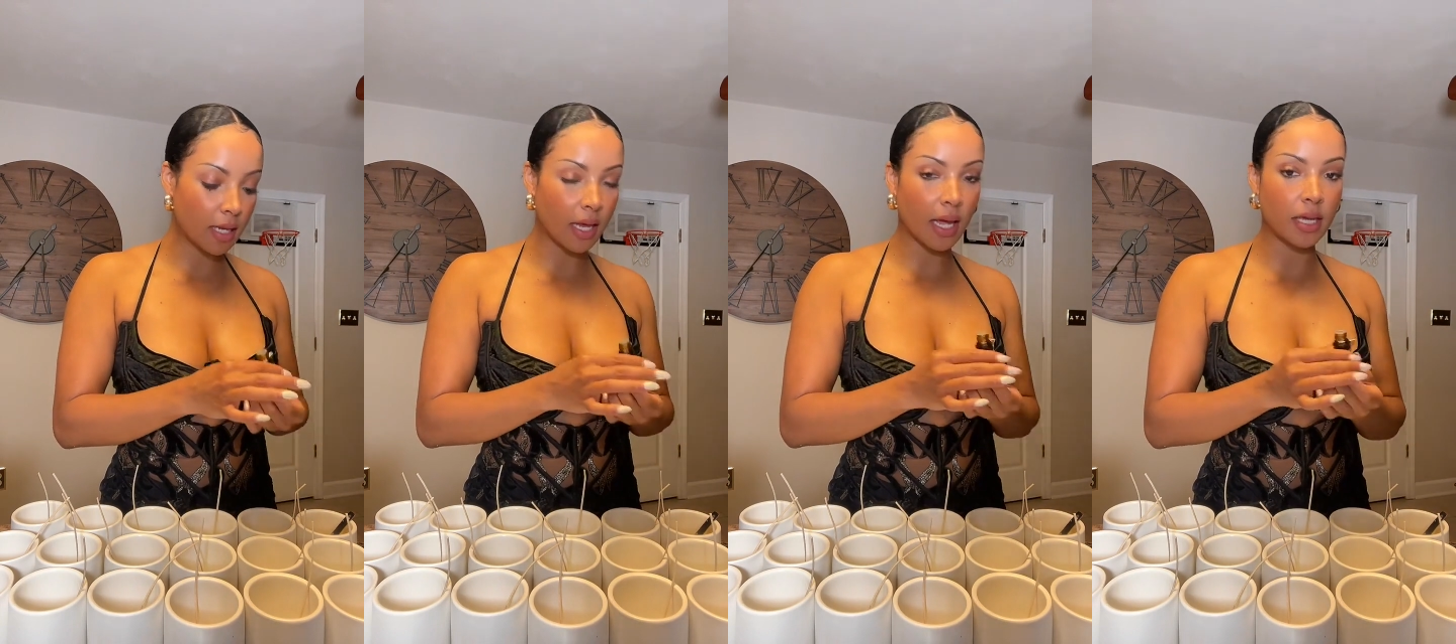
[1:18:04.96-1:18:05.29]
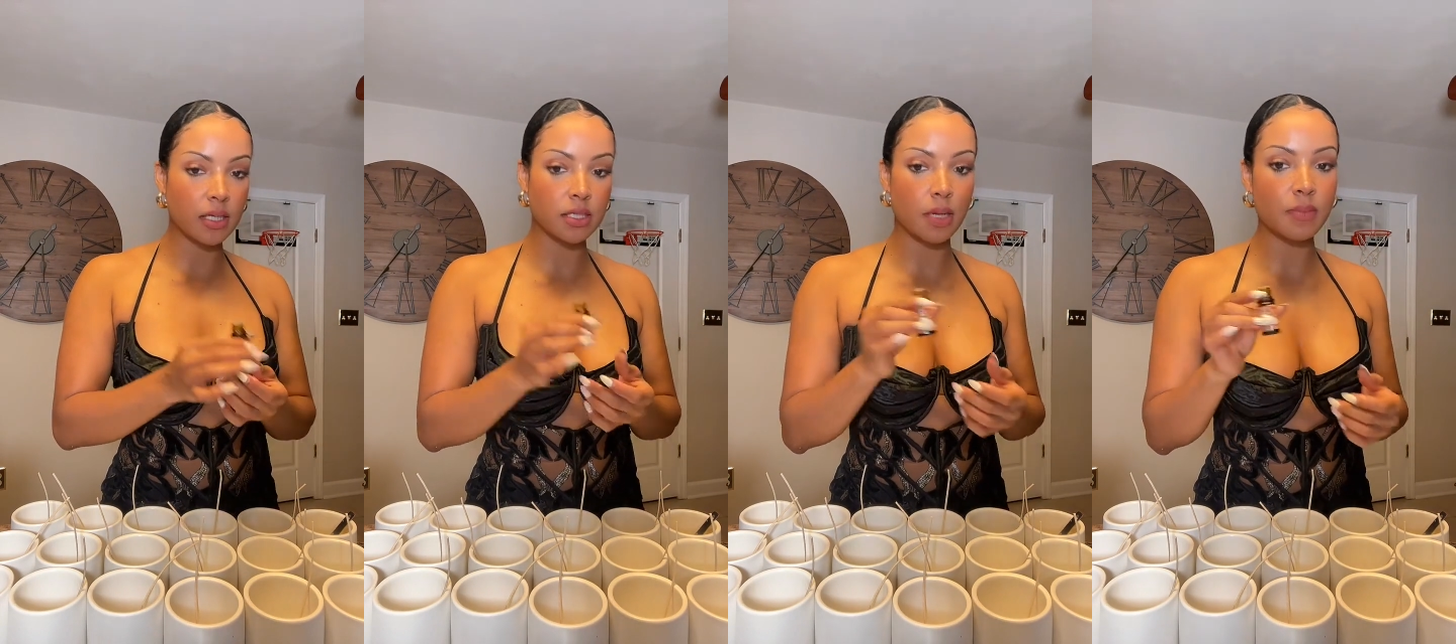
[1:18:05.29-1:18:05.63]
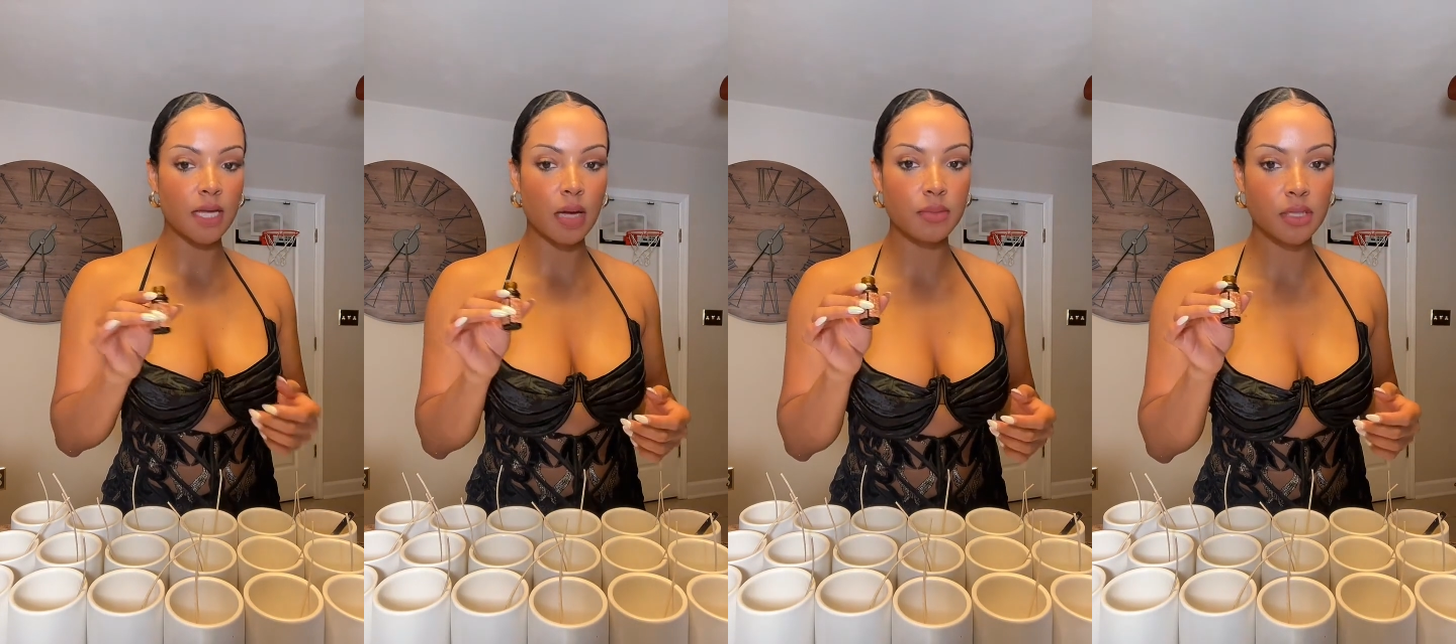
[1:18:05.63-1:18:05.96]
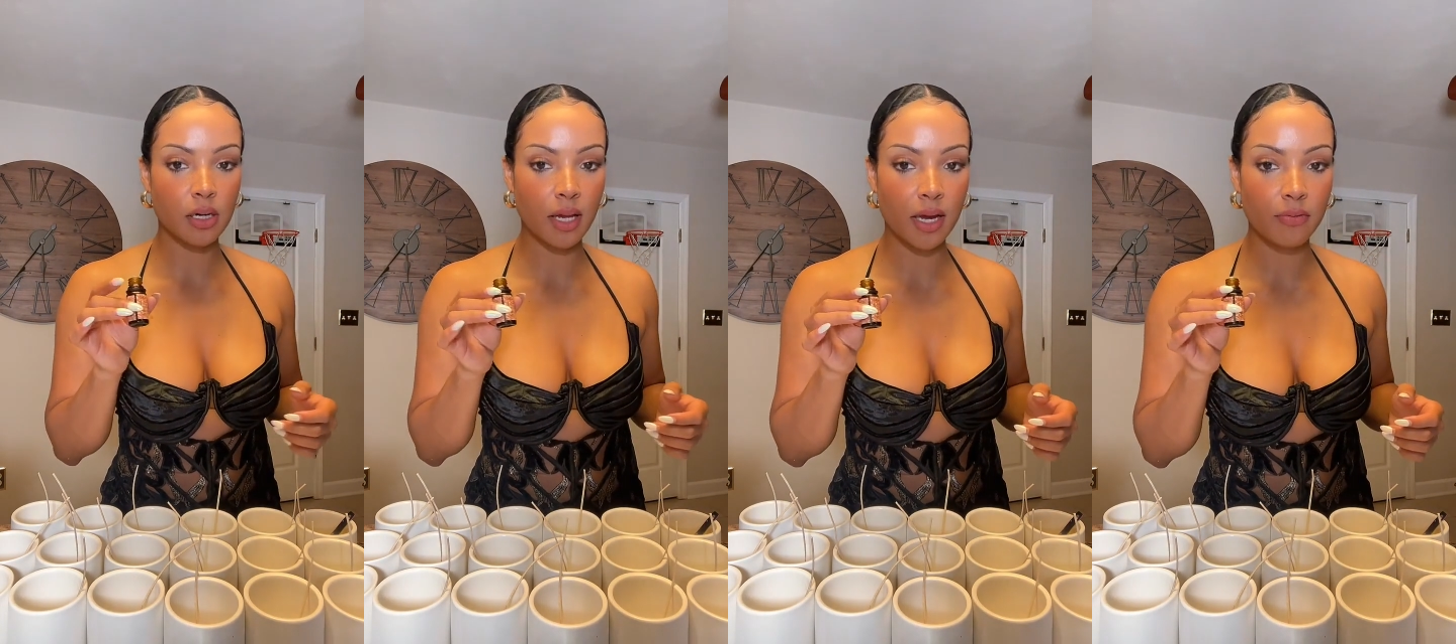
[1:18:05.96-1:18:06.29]
And like sometimes
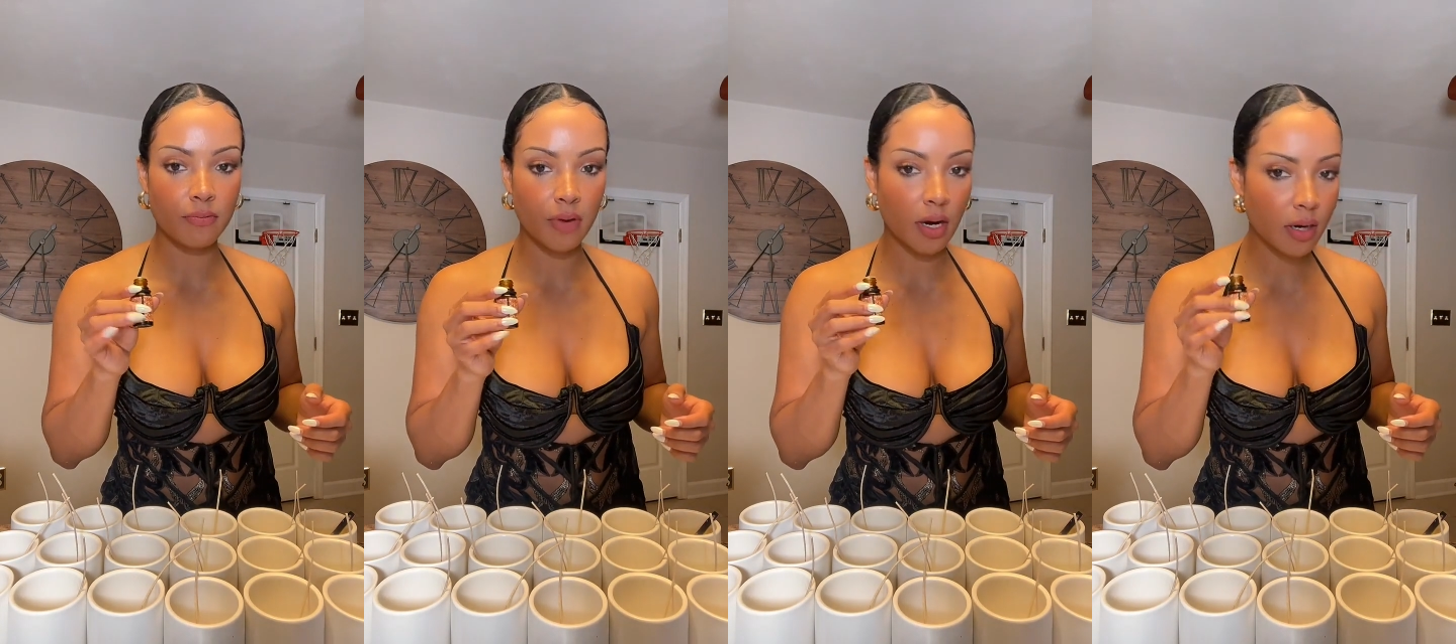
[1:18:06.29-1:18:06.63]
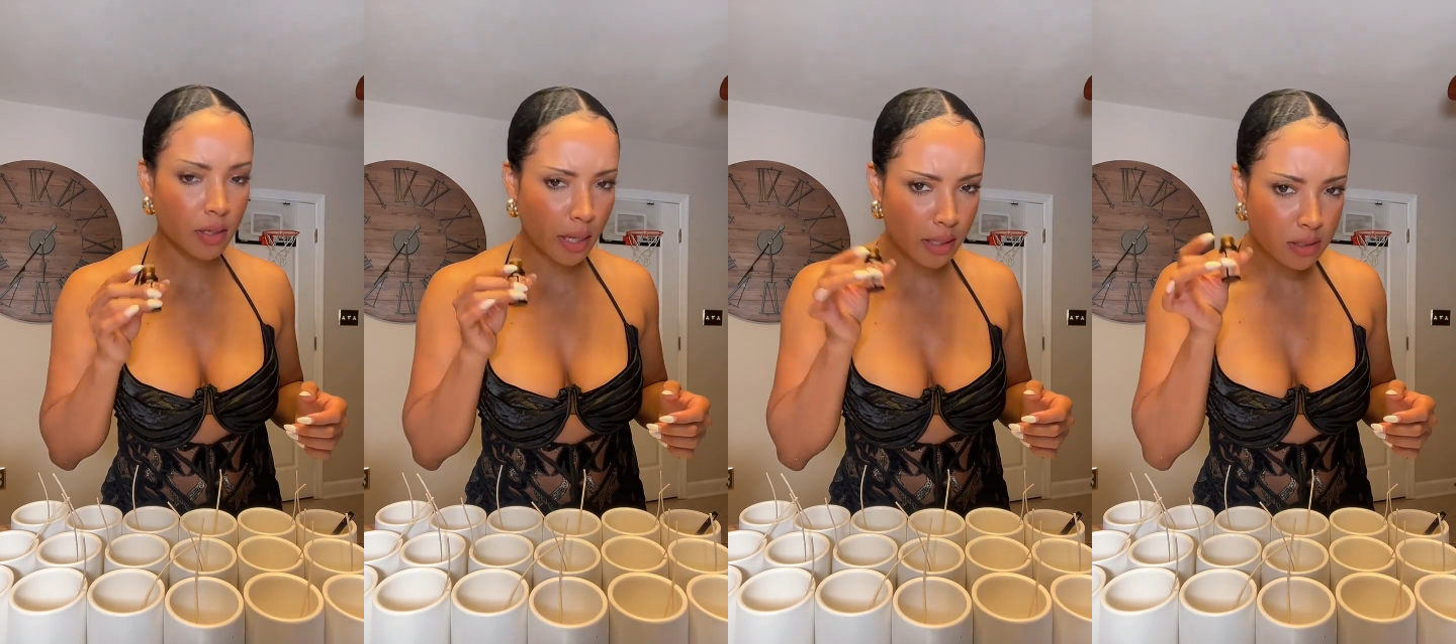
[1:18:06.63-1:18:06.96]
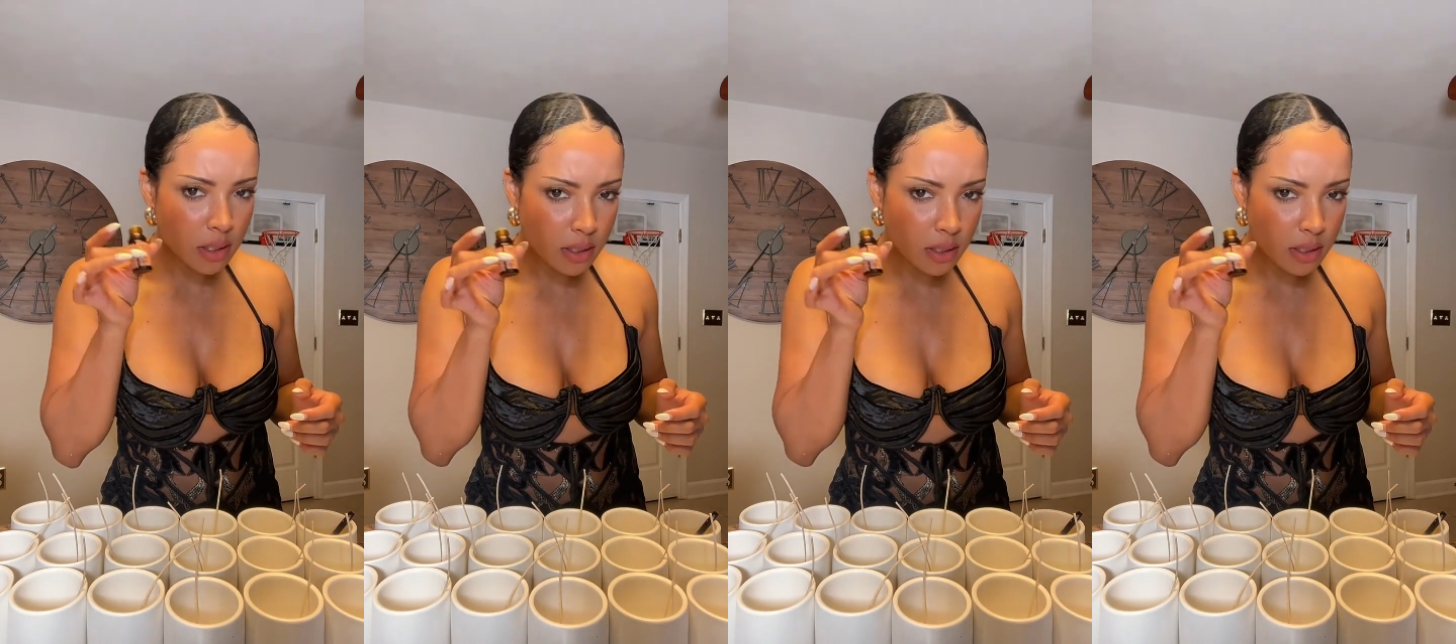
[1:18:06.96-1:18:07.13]
they're like very like